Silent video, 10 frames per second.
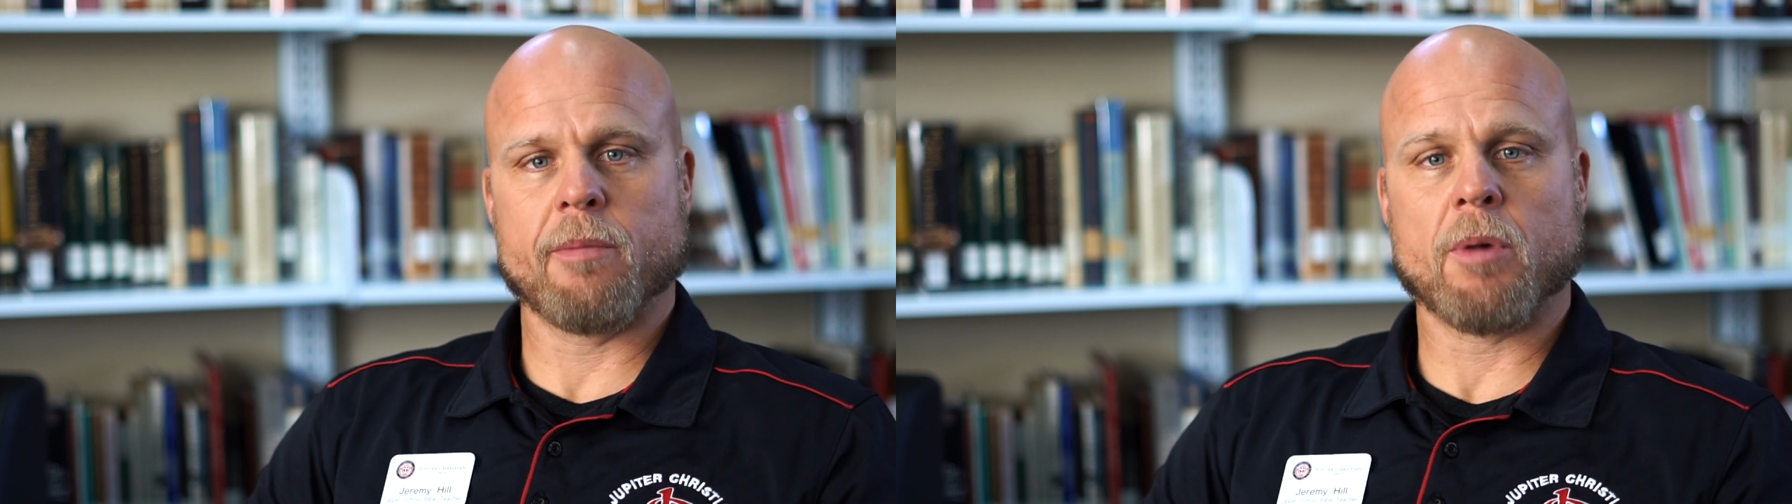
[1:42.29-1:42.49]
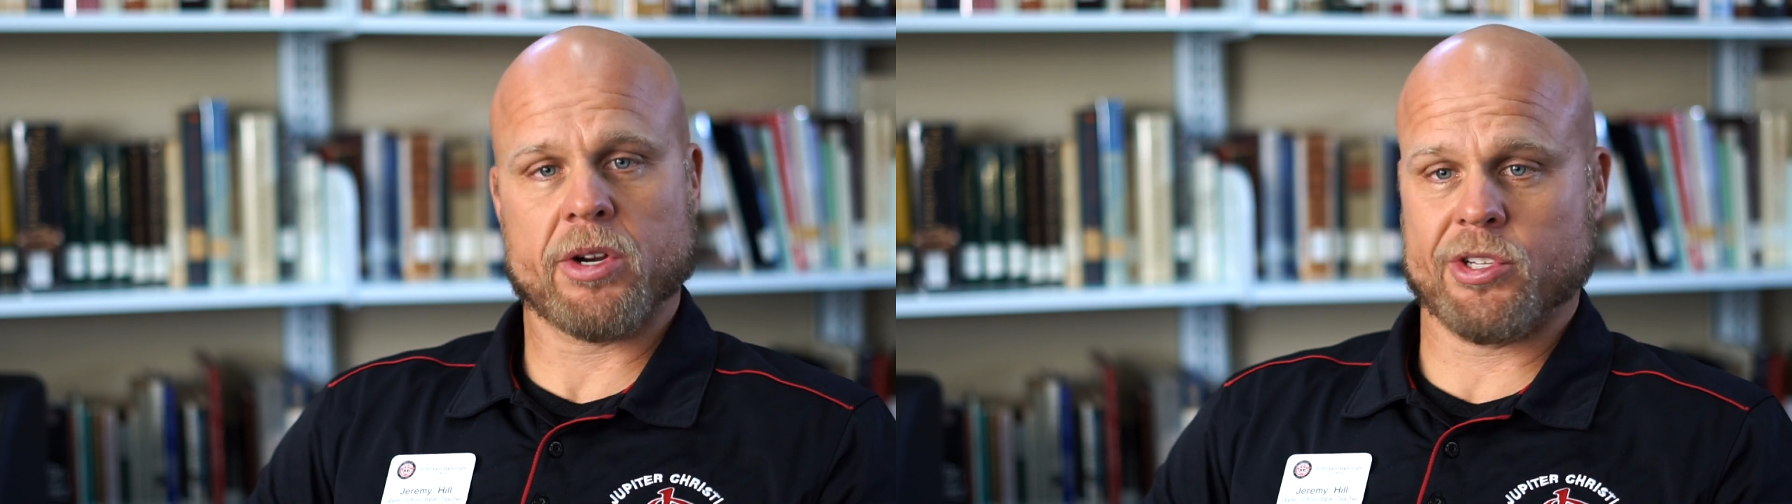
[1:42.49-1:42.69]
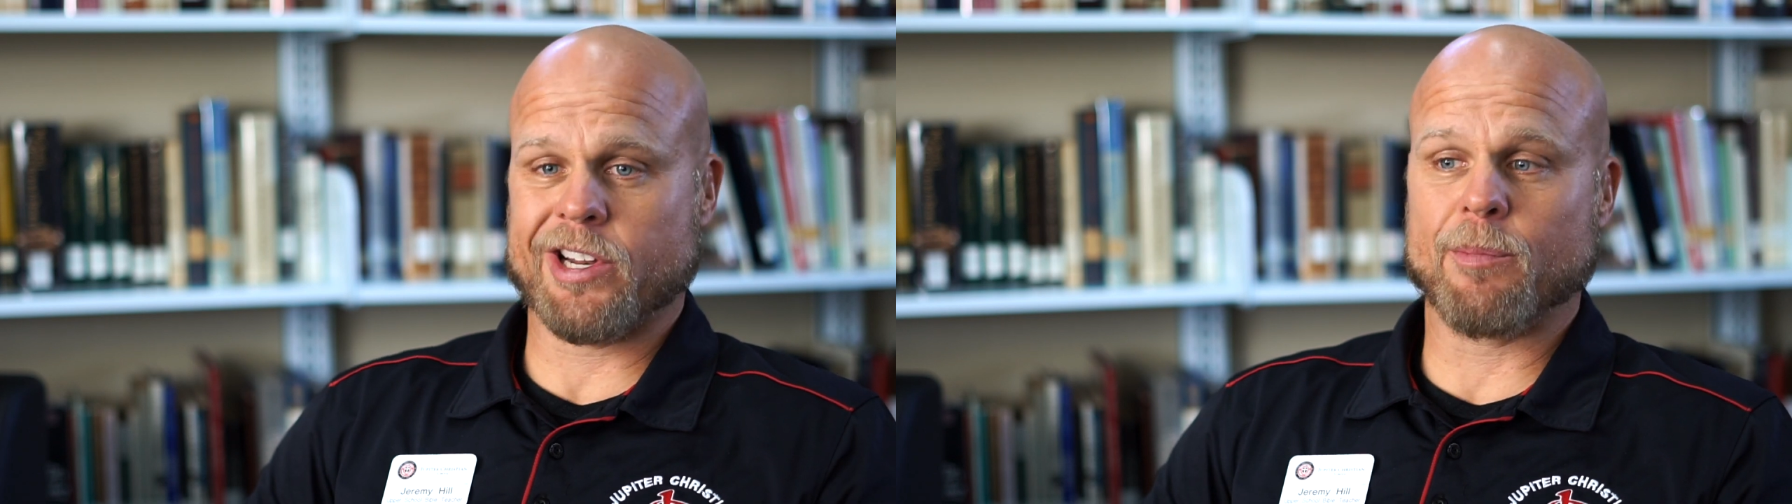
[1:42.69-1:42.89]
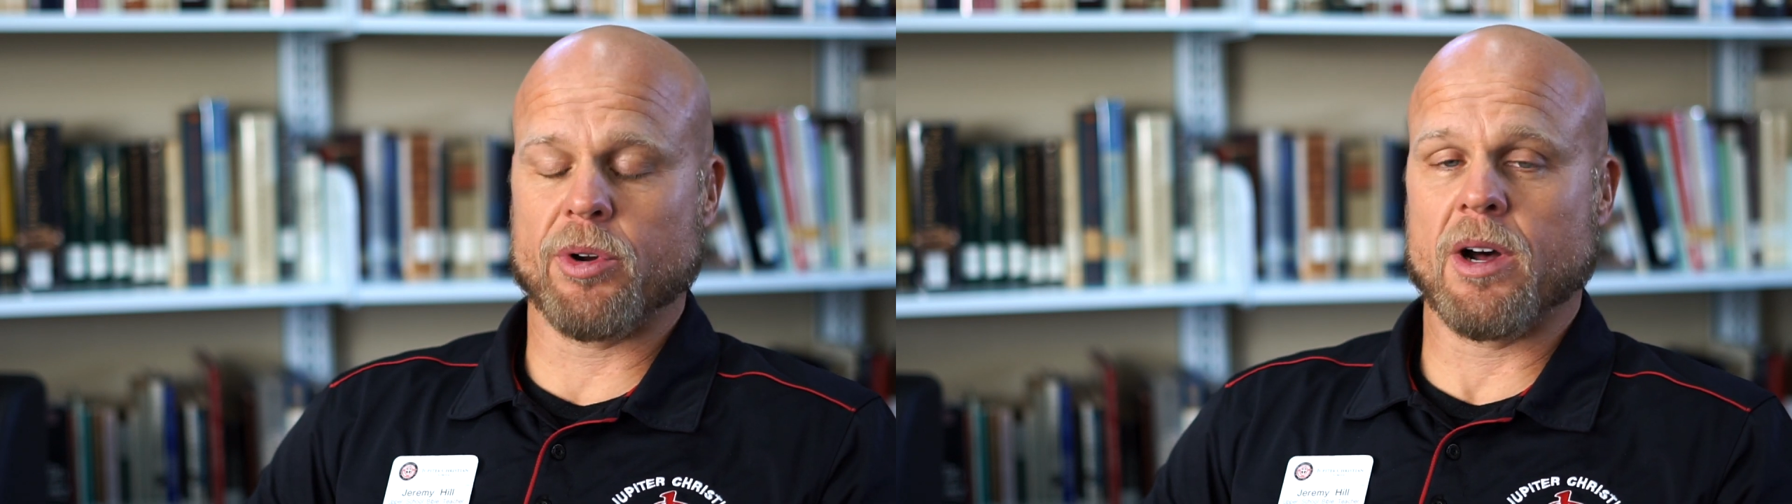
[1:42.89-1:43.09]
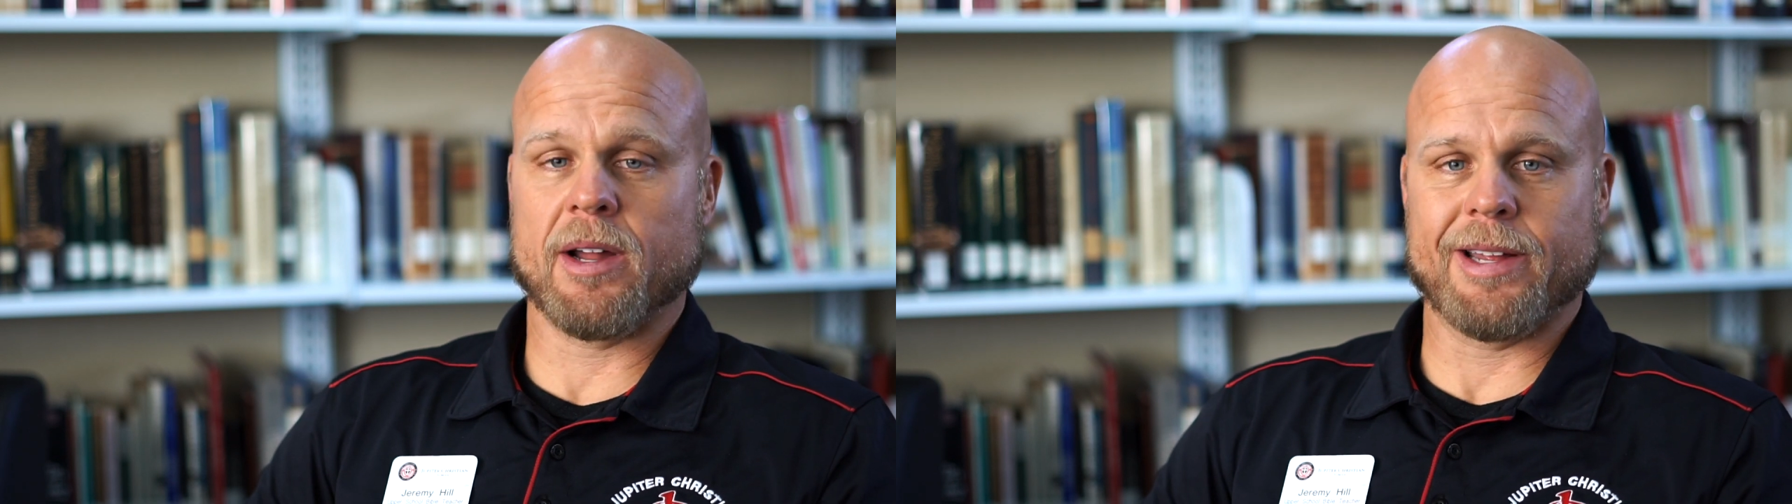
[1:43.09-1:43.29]
the marks that I
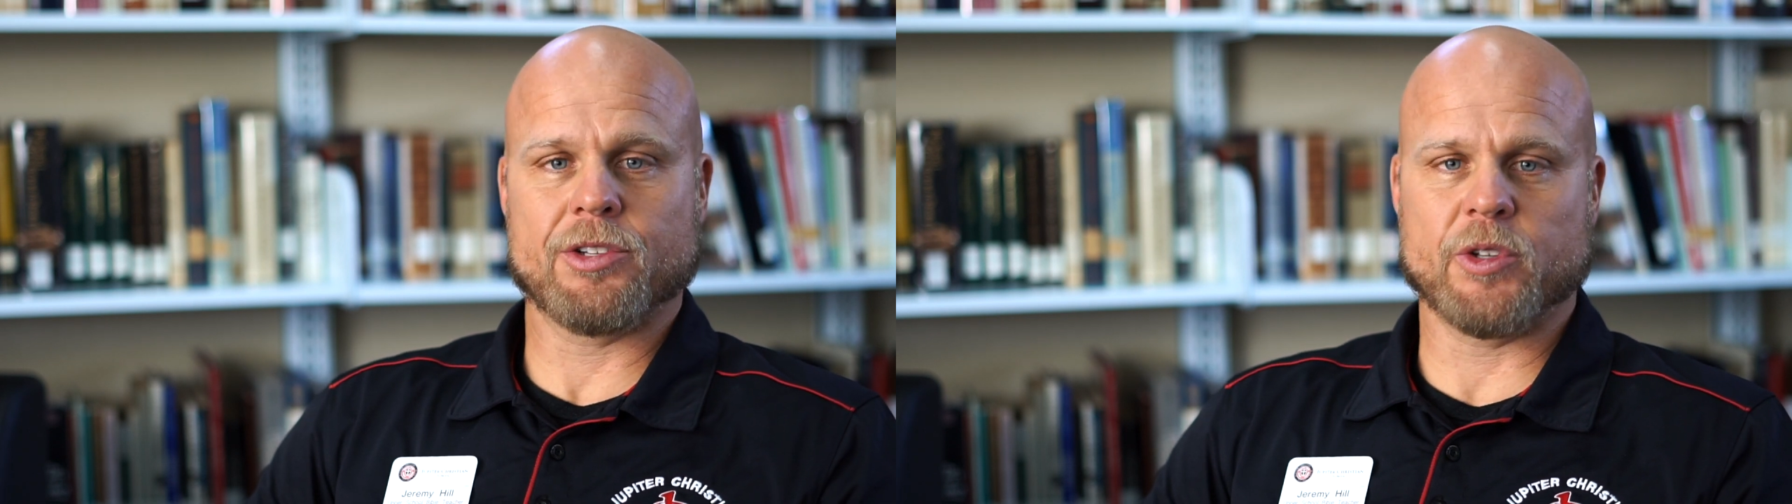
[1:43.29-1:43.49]
put on it.